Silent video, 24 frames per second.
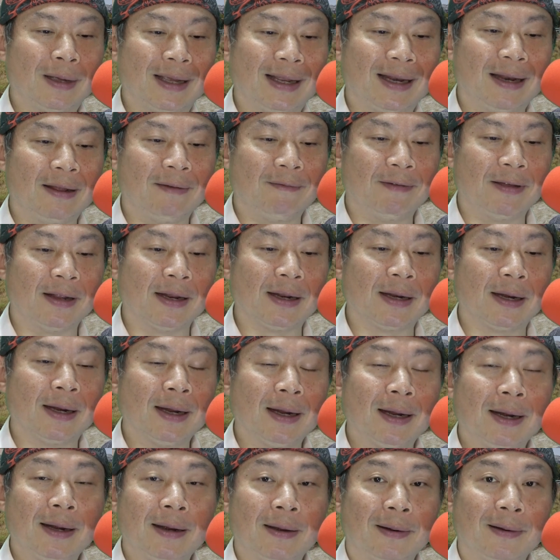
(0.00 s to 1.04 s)
11
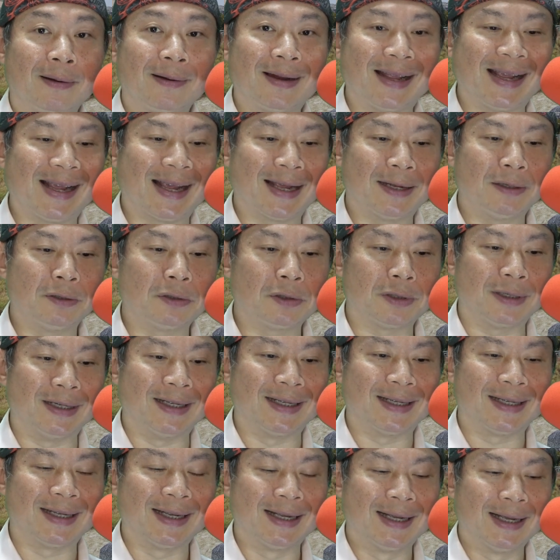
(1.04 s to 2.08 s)
routing
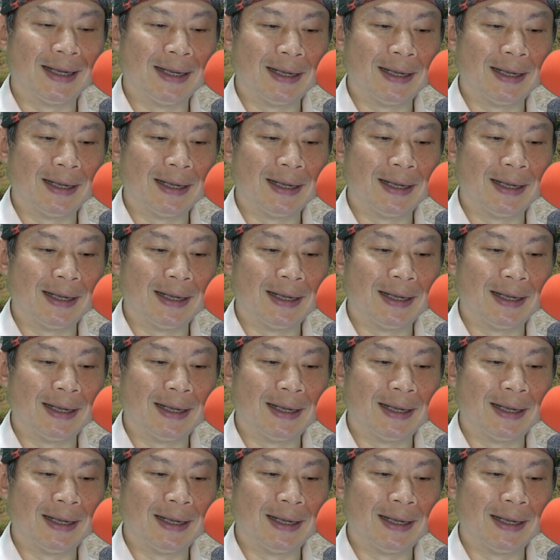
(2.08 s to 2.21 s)
entries.